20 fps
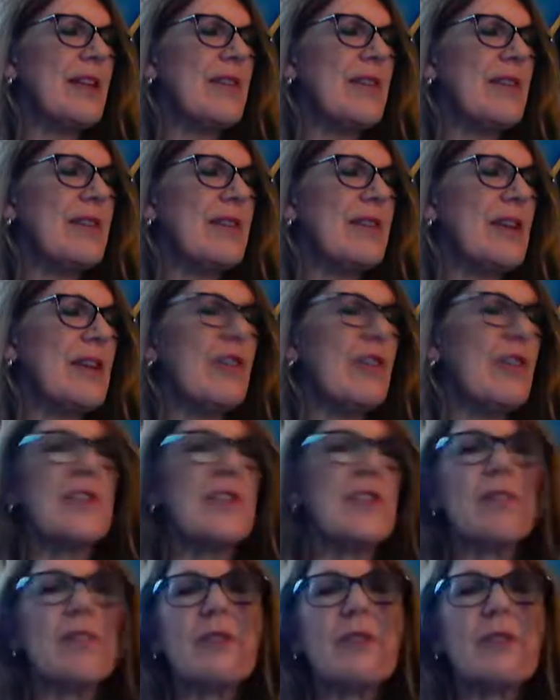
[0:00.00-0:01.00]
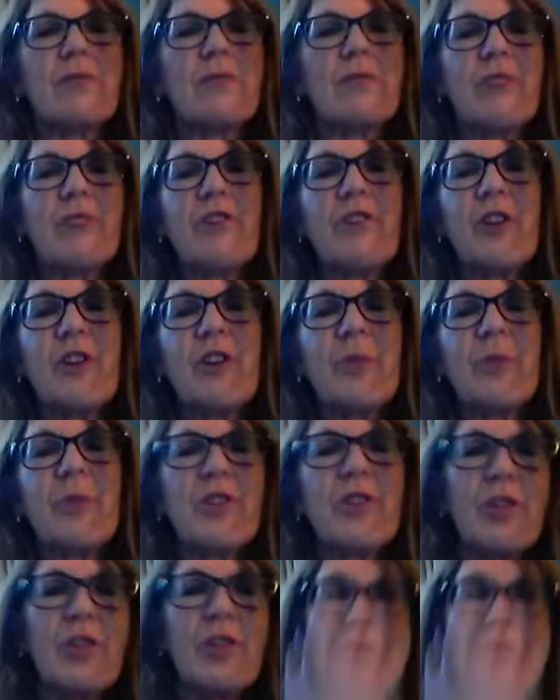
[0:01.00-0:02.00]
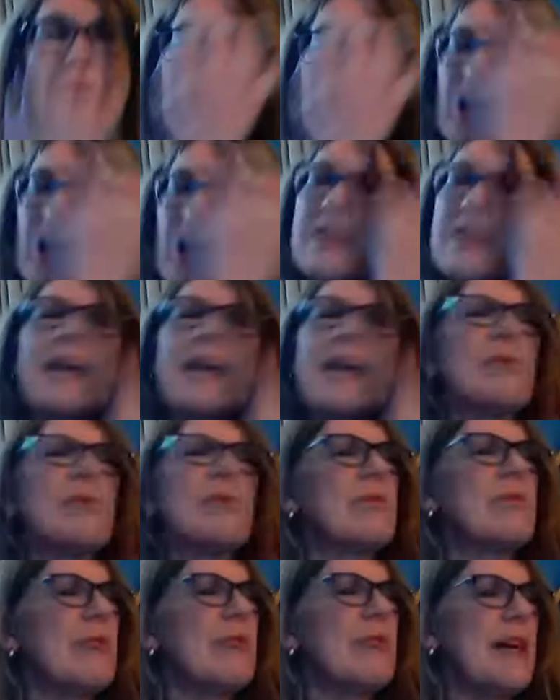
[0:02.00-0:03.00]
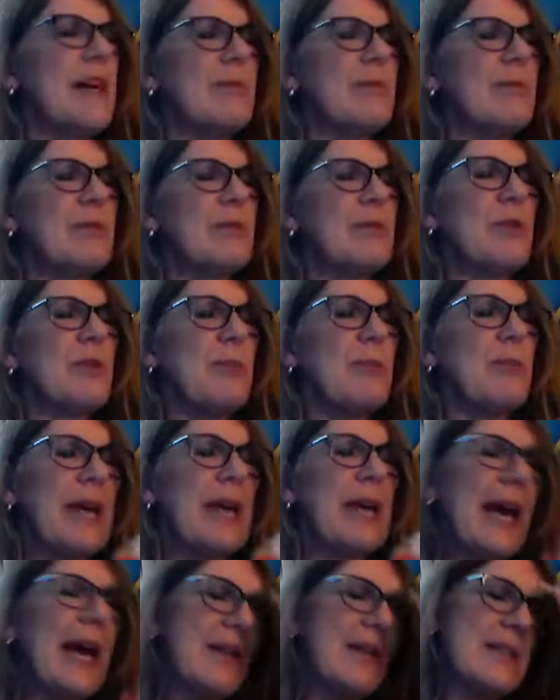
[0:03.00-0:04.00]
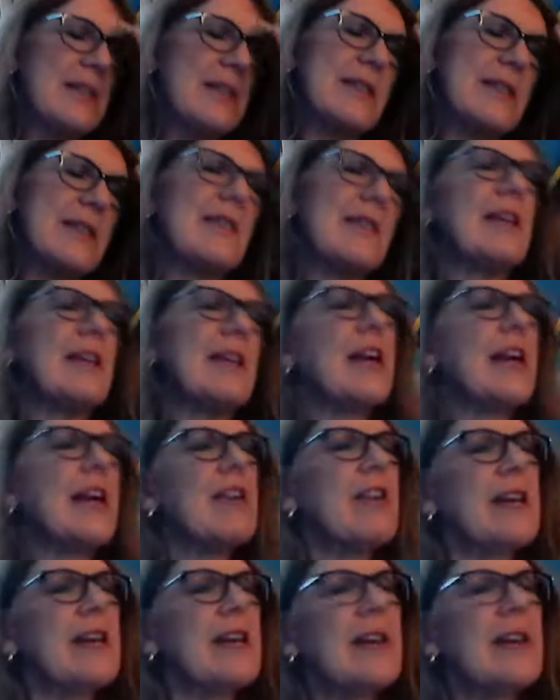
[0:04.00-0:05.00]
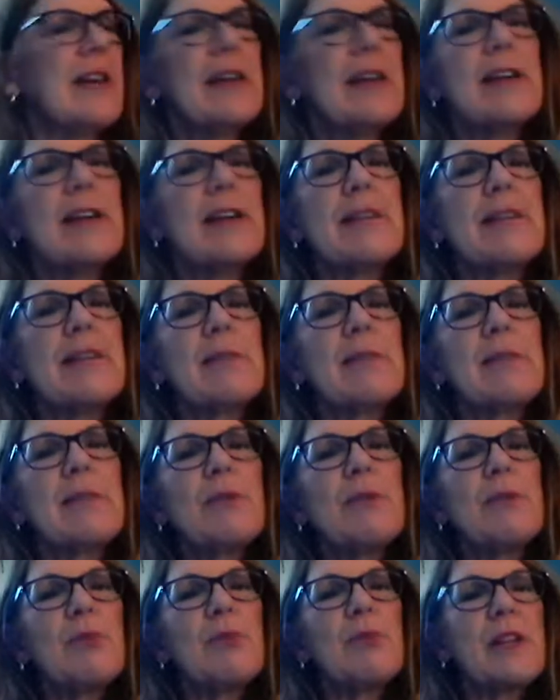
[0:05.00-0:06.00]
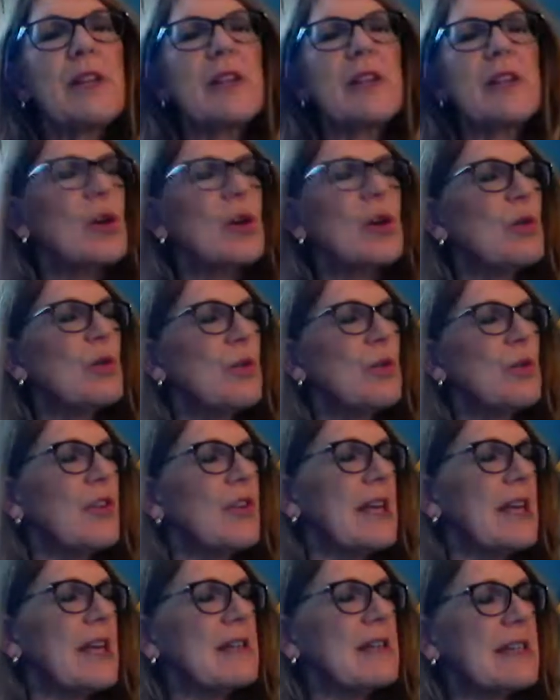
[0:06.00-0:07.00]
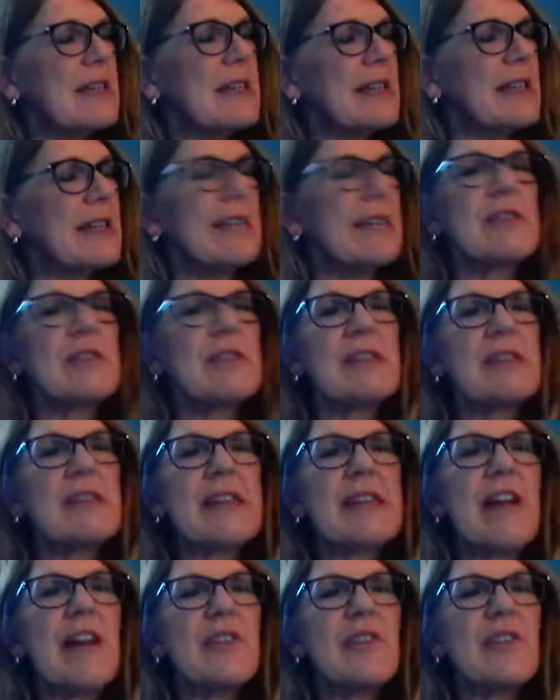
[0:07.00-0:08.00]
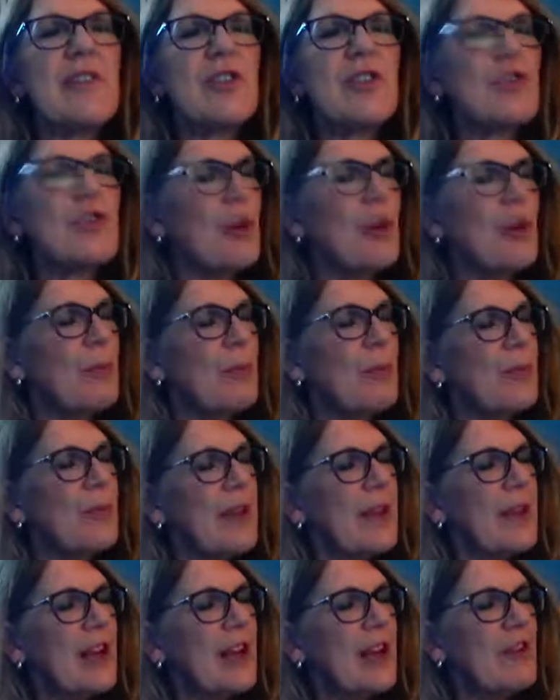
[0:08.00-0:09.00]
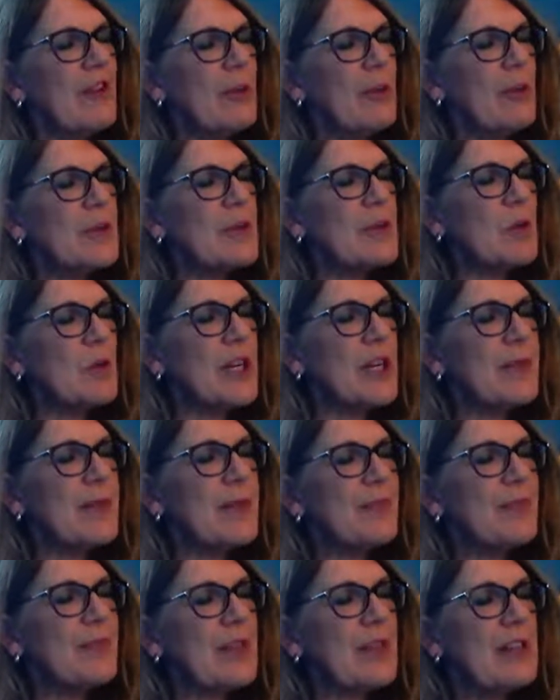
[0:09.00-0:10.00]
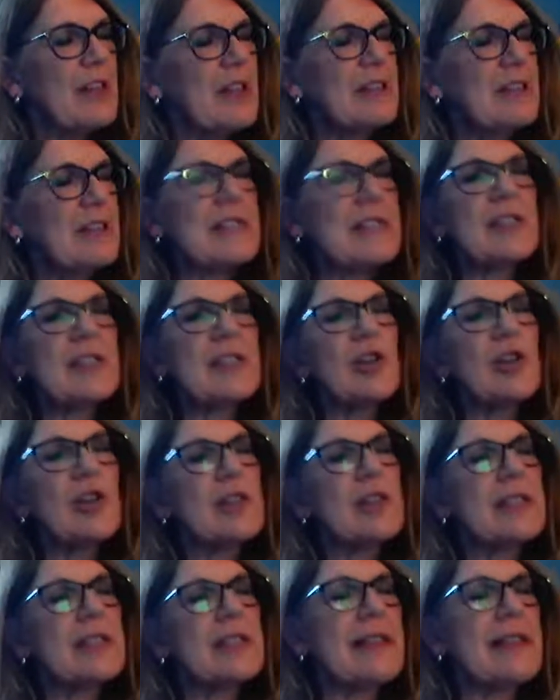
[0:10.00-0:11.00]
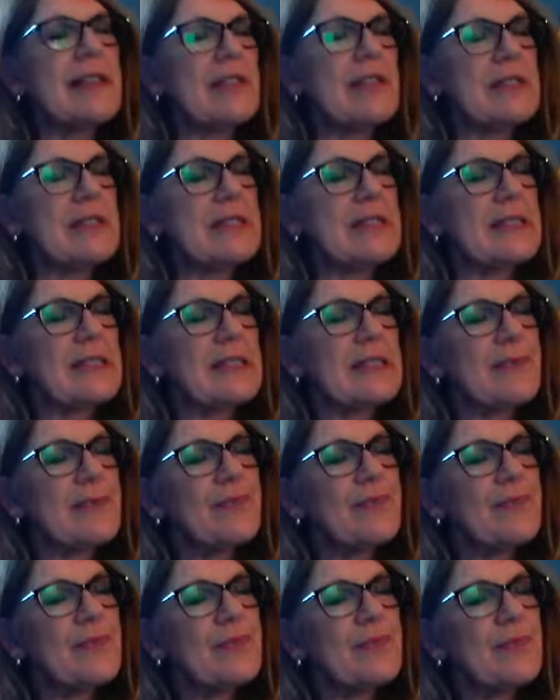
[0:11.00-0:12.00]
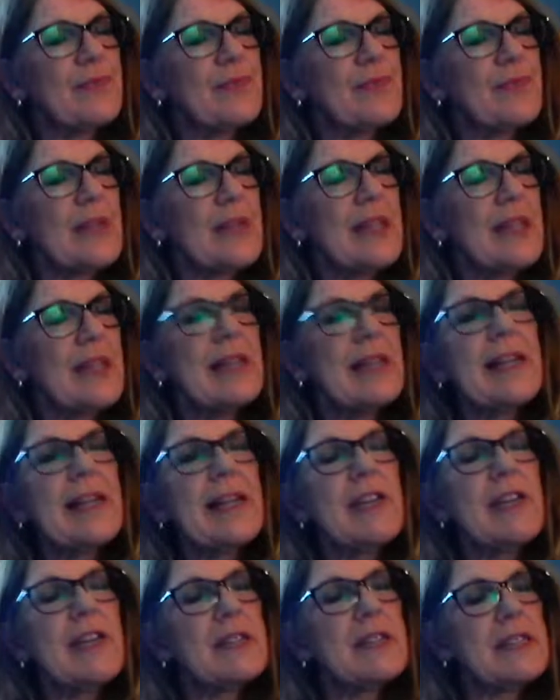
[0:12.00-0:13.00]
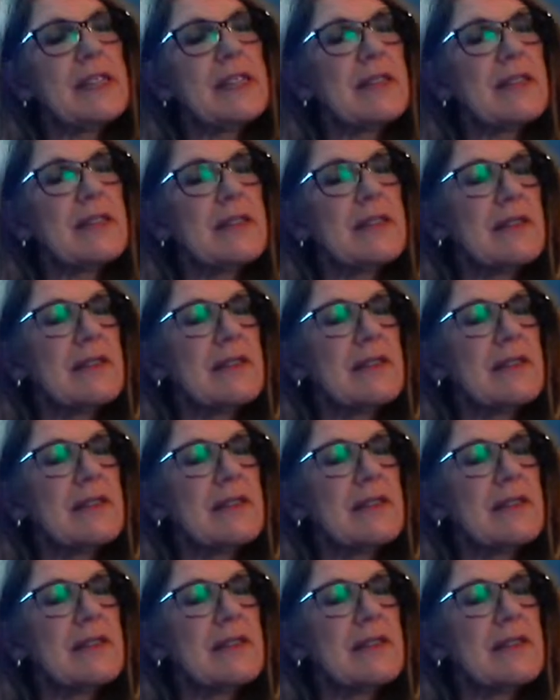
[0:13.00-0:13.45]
they often did was refurbish or knock down some of the big houses in the area. And sometimes he would bring us home things that he'd sort of salvaged from his work. So this is called Clearances. Clearances.